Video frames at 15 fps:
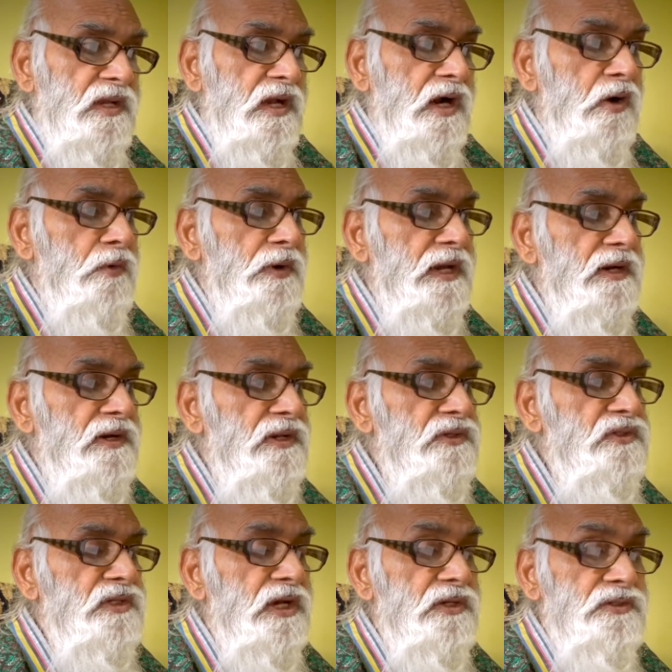
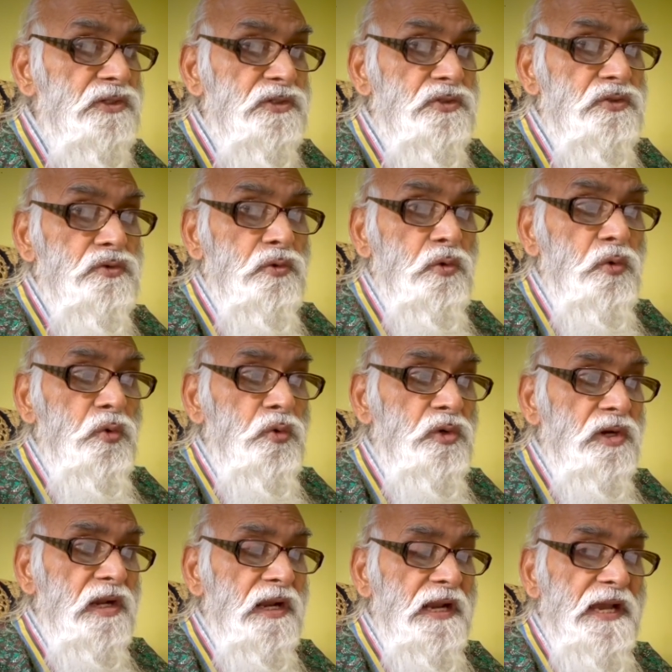Awareness has its
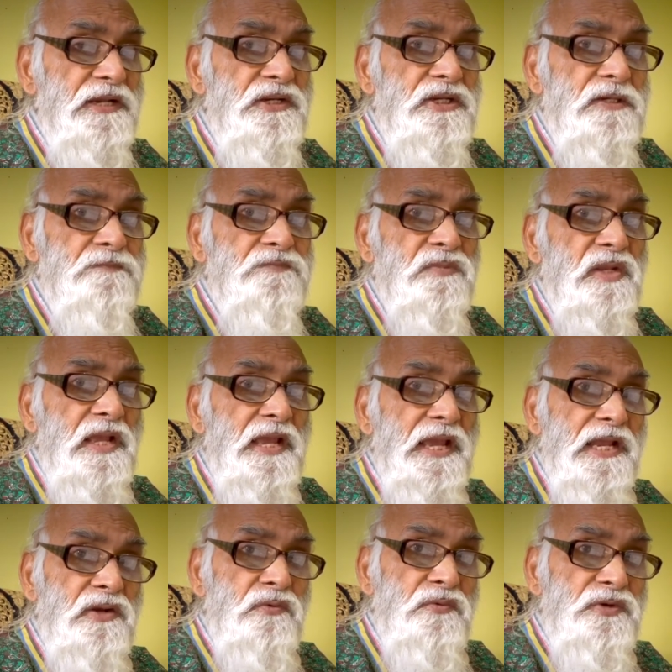own light
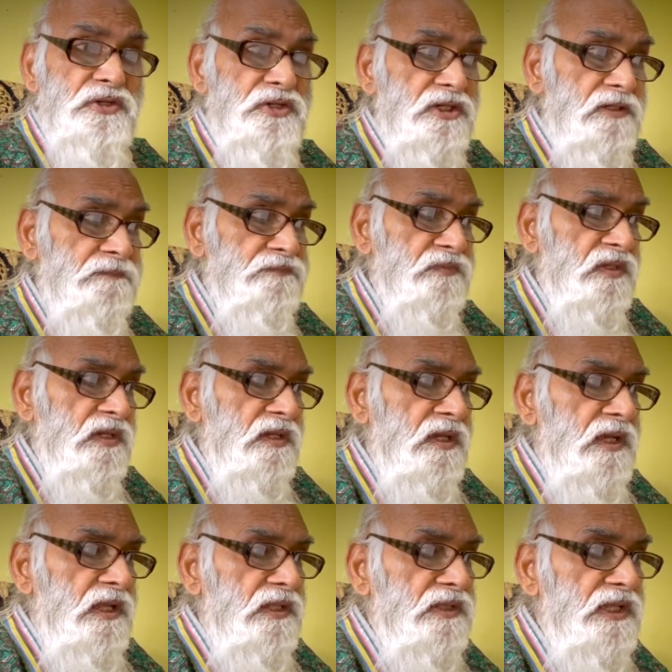and vision.
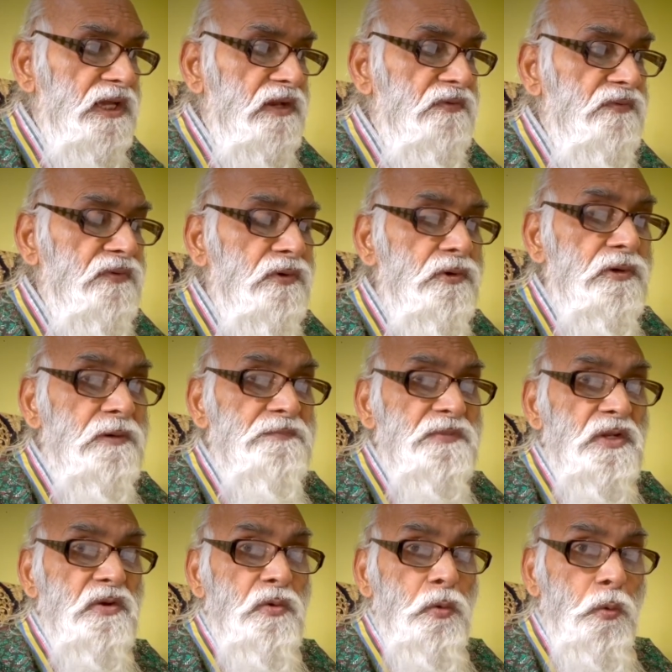Therefore,
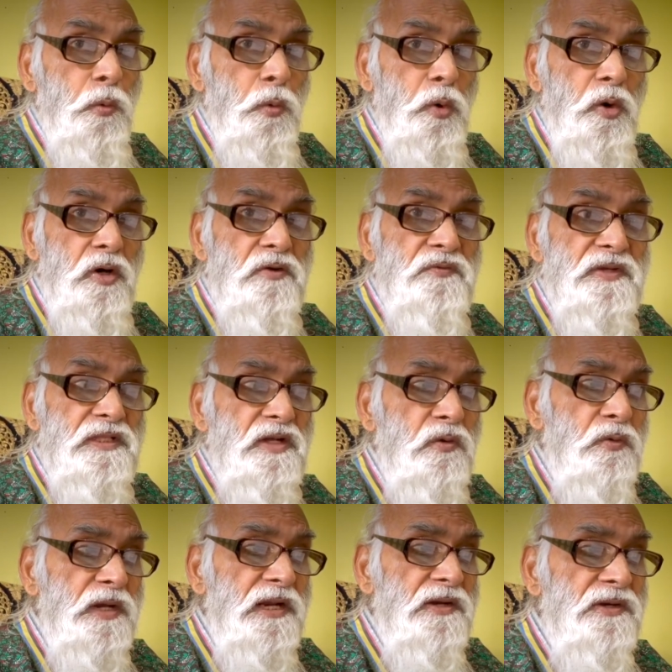walk with
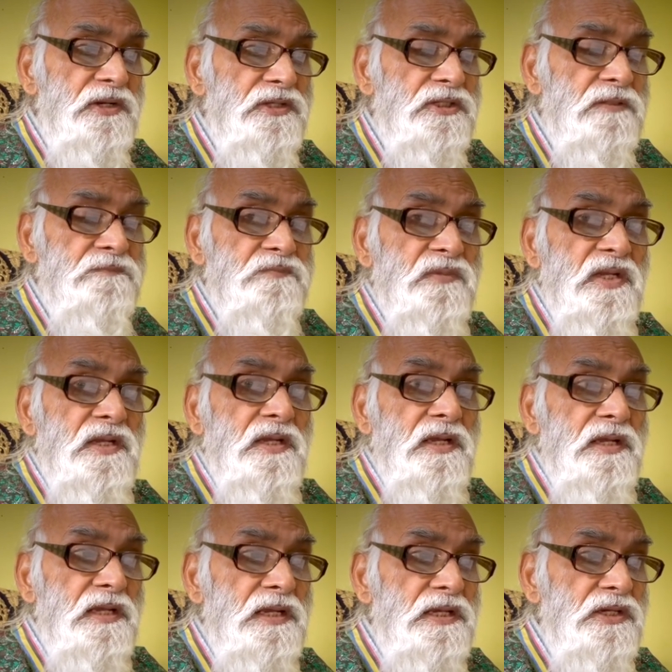awareness,
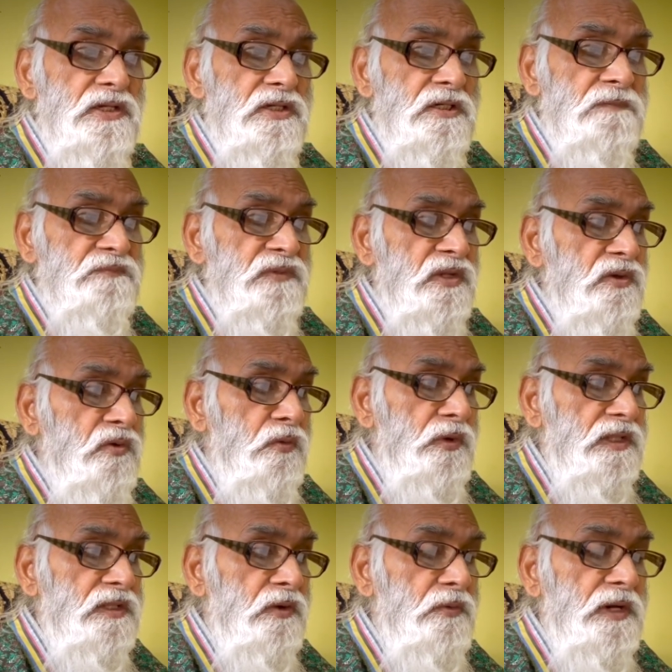eat
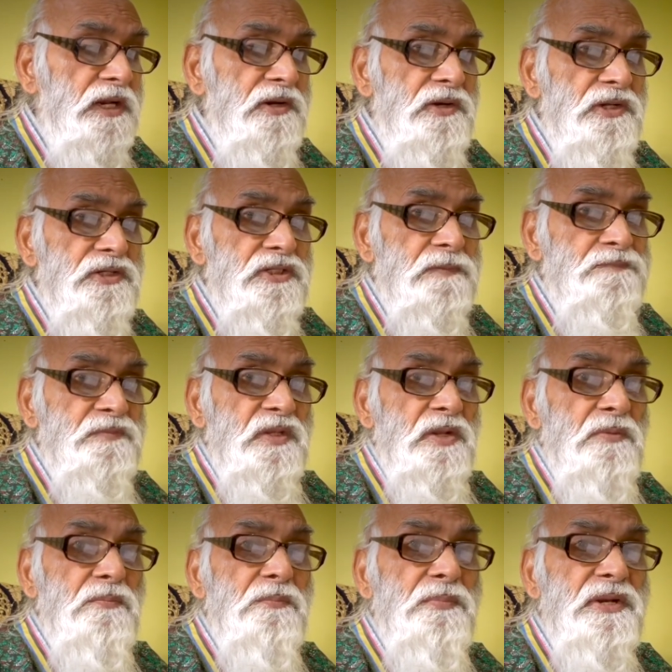with awareness,
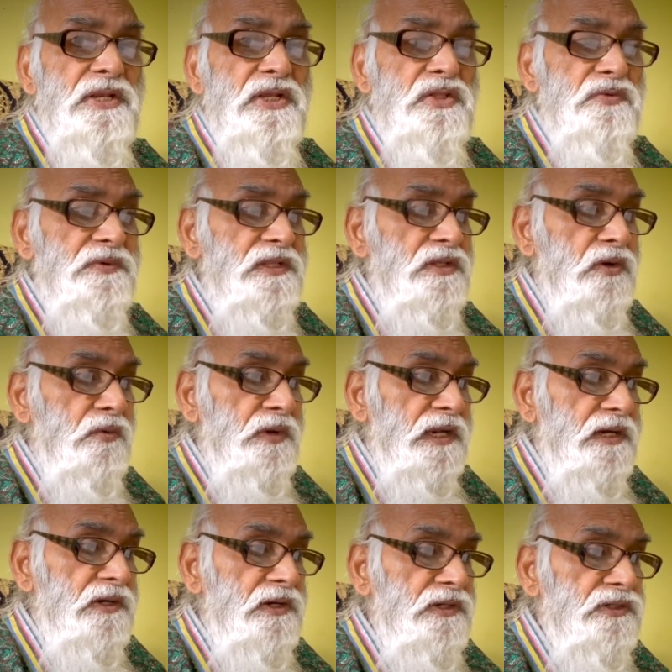breathe with
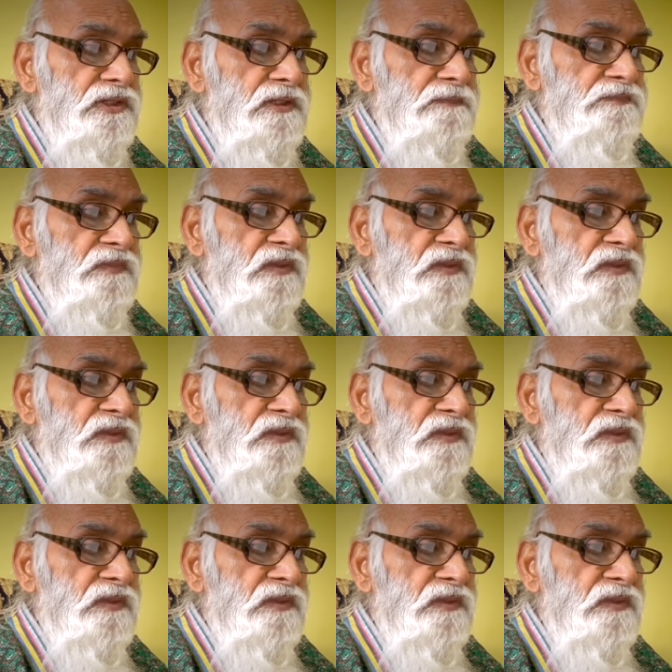awareness.